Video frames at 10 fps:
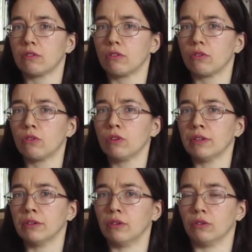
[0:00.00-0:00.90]
All
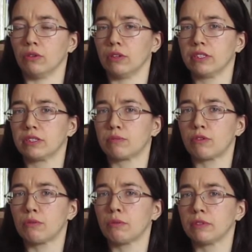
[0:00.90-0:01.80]
in all, it's
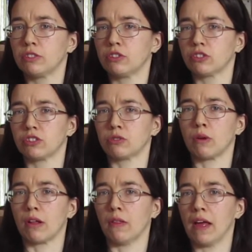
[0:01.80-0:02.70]
probably just as
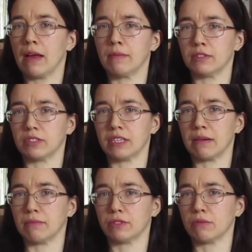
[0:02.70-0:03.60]
well that Emma's
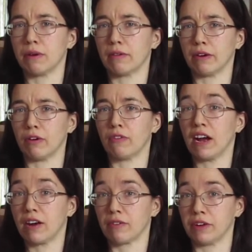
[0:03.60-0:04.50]
attempt to marry off
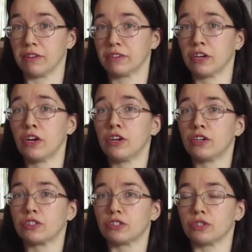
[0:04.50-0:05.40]
Harriet
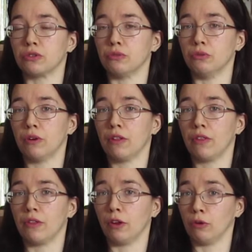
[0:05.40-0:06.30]
to
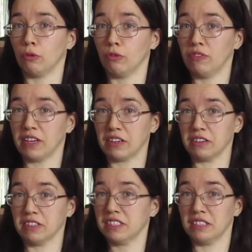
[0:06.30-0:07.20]
the local
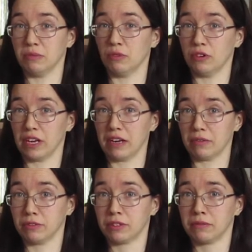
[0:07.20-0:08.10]
vicar didn't work
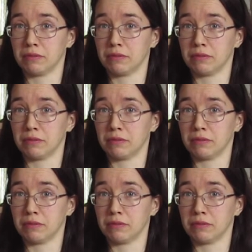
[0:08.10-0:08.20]
out.